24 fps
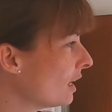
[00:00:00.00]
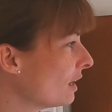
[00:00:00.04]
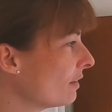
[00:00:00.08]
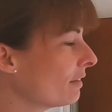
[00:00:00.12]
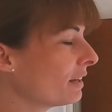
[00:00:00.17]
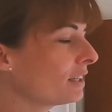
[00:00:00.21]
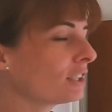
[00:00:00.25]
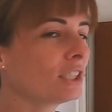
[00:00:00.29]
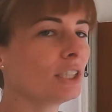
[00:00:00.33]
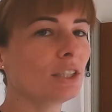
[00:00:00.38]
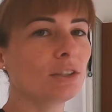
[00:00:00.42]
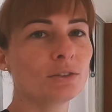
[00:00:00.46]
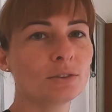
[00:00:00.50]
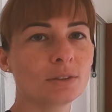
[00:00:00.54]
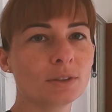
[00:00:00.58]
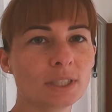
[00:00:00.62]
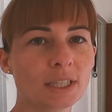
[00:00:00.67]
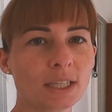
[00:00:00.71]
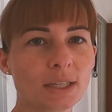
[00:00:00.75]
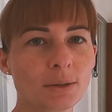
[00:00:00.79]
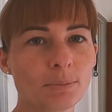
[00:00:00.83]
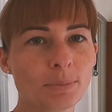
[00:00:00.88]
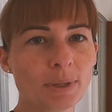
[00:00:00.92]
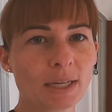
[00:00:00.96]
I've actually
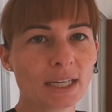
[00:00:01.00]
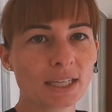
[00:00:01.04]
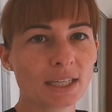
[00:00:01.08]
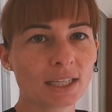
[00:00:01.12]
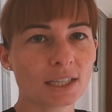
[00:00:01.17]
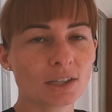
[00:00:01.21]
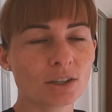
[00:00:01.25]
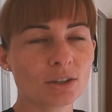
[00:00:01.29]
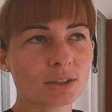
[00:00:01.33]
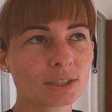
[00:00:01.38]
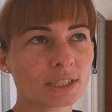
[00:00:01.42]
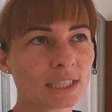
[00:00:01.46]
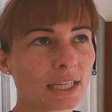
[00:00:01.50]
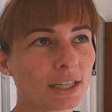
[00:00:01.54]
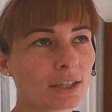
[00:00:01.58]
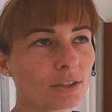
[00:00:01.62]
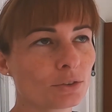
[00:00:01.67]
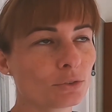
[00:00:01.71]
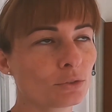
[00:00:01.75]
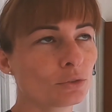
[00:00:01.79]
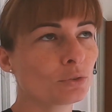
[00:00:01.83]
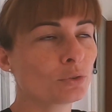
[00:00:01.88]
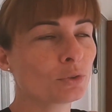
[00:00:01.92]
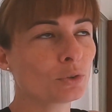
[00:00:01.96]
already been in
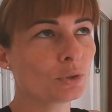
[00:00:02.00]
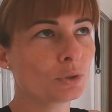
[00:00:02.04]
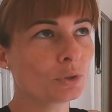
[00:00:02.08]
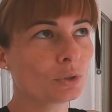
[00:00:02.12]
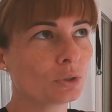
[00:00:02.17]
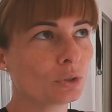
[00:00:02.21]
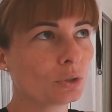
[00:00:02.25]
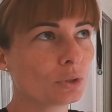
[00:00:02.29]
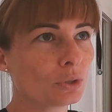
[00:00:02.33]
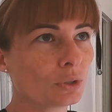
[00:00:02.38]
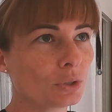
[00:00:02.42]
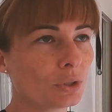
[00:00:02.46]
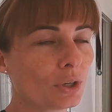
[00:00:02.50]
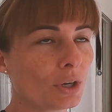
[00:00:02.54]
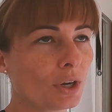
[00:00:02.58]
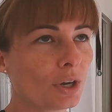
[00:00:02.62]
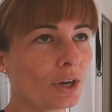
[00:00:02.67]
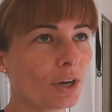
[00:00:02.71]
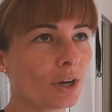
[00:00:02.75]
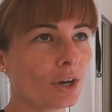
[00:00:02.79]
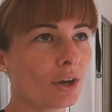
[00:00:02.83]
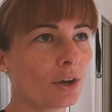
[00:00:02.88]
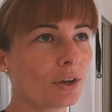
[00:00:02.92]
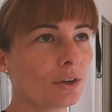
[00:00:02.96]
lockdown for
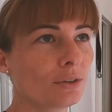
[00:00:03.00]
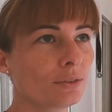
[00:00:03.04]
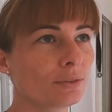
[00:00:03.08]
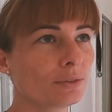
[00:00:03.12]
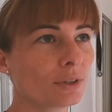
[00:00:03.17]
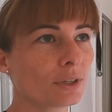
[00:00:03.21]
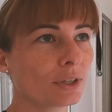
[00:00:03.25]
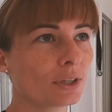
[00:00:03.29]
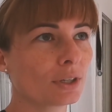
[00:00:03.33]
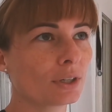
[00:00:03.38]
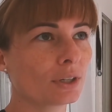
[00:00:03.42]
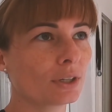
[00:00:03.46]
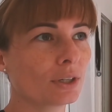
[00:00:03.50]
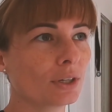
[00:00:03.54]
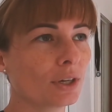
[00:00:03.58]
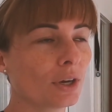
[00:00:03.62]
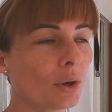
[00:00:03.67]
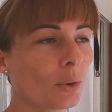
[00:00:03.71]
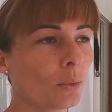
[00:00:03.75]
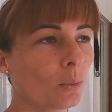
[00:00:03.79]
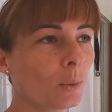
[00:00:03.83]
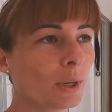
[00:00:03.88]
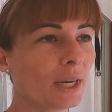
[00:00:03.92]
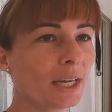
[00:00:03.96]
over
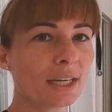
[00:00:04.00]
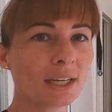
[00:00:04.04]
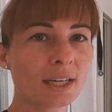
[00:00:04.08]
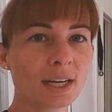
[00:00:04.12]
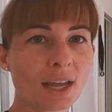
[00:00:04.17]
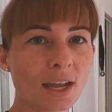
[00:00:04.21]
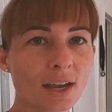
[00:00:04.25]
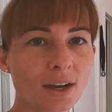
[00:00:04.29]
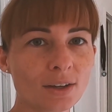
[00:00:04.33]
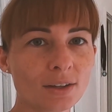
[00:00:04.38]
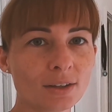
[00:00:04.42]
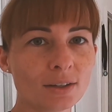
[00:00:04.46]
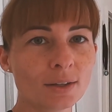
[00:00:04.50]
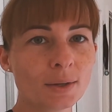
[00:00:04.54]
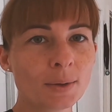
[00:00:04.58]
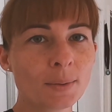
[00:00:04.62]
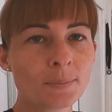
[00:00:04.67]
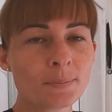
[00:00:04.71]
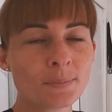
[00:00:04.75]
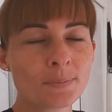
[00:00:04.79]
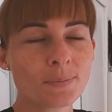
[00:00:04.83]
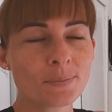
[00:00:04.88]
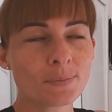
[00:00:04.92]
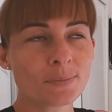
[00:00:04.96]
a week now.
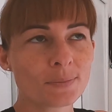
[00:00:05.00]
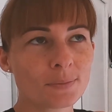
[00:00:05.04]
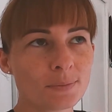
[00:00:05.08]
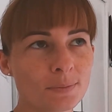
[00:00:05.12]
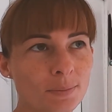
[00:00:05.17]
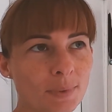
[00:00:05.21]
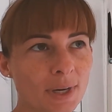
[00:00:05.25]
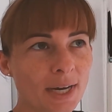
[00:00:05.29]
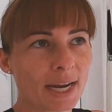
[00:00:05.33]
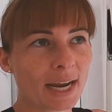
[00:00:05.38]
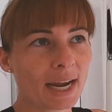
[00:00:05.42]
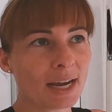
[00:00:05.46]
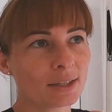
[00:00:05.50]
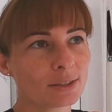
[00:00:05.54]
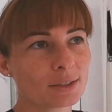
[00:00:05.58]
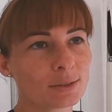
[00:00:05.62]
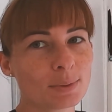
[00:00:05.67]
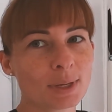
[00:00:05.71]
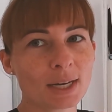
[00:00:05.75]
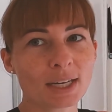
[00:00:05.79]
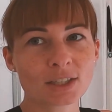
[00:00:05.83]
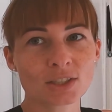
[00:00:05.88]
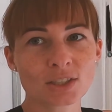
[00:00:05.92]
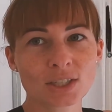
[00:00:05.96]
My
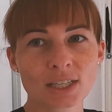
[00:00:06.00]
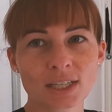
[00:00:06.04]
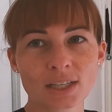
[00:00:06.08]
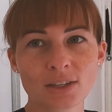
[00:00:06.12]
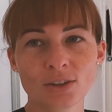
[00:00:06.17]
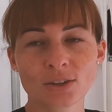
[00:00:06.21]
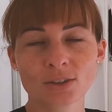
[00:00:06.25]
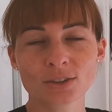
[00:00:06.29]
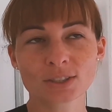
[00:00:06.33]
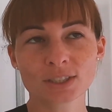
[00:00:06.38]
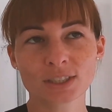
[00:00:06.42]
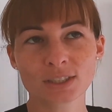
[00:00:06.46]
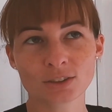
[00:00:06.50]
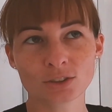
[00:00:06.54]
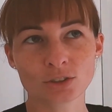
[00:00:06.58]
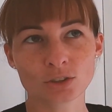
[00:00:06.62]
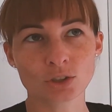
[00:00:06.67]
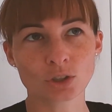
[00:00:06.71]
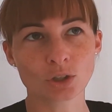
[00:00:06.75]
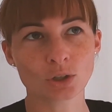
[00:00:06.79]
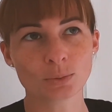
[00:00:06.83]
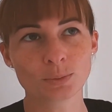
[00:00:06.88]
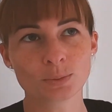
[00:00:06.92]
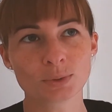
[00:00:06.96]
housemate actually lost his
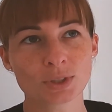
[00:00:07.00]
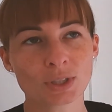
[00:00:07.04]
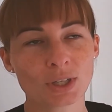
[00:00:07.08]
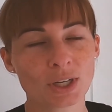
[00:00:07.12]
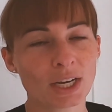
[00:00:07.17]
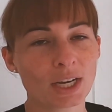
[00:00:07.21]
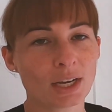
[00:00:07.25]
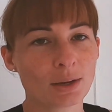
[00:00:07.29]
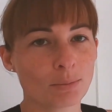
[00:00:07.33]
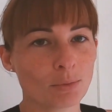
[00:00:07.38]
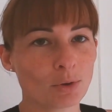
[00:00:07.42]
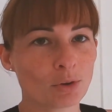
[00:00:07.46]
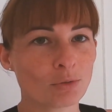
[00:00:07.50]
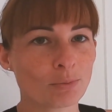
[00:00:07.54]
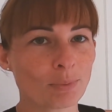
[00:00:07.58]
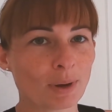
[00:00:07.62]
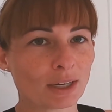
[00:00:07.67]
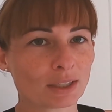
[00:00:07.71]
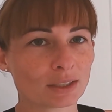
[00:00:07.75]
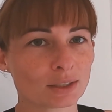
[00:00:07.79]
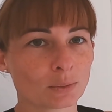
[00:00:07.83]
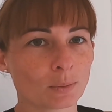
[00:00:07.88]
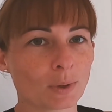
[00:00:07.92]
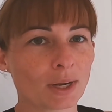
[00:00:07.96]
job, so he moved
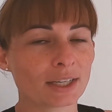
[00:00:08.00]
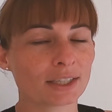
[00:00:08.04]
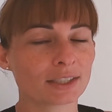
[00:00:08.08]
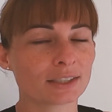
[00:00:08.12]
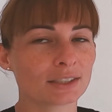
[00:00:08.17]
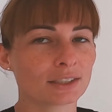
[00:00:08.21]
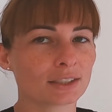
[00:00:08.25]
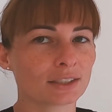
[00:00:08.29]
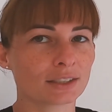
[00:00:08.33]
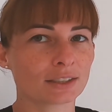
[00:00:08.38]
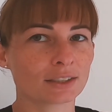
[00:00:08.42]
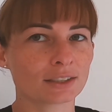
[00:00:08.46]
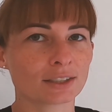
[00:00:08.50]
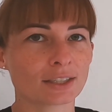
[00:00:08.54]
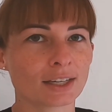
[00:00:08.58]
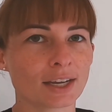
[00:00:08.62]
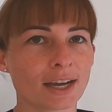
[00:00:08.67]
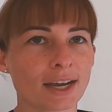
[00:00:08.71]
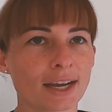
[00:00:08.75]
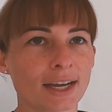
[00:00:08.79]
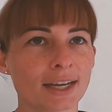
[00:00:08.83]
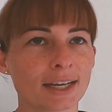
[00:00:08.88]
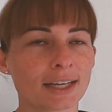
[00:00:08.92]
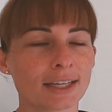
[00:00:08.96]
back to Wellington,
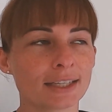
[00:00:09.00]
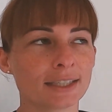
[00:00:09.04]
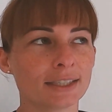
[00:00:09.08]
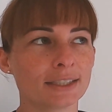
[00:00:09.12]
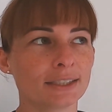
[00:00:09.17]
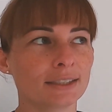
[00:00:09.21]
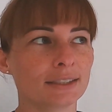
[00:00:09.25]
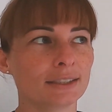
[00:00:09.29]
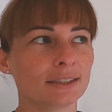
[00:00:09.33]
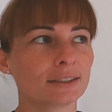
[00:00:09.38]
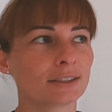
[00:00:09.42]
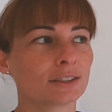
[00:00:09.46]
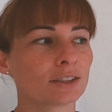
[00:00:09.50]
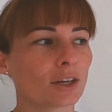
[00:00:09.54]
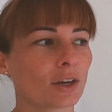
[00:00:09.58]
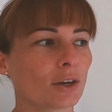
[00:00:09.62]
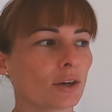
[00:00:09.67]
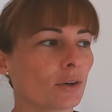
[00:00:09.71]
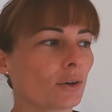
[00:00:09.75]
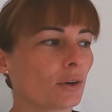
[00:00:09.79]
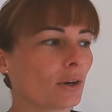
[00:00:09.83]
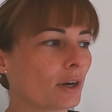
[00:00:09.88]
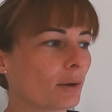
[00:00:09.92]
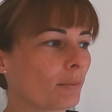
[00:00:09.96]
and
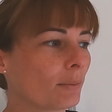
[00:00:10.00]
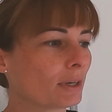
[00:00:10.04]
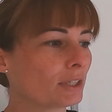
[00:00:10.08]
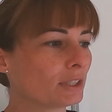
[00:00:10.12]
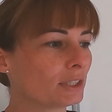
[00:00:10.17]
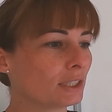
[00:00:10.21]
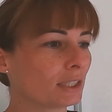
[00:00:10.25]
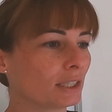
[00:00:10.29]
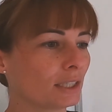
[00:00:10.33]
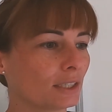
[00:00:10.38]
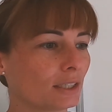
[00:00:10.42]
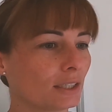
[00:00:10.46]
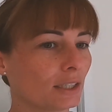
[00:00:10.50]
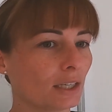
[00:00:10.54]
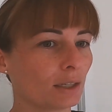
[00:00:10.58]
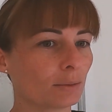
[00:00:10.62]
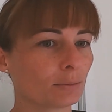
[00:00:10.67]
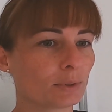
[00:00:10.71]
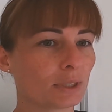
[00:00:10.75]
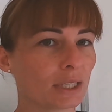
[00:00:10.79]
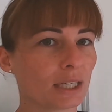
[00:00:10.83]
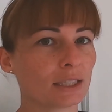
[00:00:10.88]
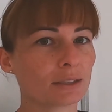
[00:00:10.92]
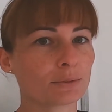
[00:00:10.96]
so I'm actually in the
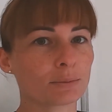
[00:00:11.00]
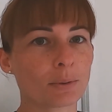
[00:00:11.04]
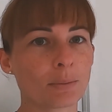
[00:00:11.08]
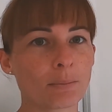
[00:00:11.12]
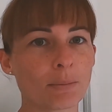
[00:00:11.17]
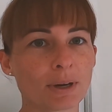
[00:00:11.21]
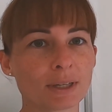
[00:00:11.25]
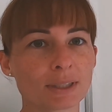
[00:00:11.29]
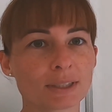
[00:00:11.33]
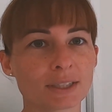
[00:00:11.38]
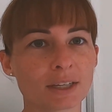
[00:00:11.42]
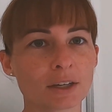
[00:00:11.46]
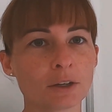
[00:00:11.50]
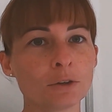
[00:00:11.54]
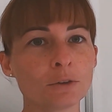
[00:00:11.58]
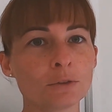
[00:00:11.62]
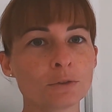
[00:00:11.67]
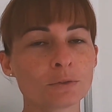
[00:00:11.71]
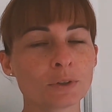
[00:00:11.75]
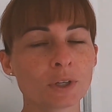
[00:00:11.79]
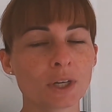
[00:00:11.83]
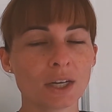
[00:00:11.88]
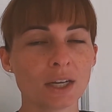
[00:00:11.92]
upstairs by myself.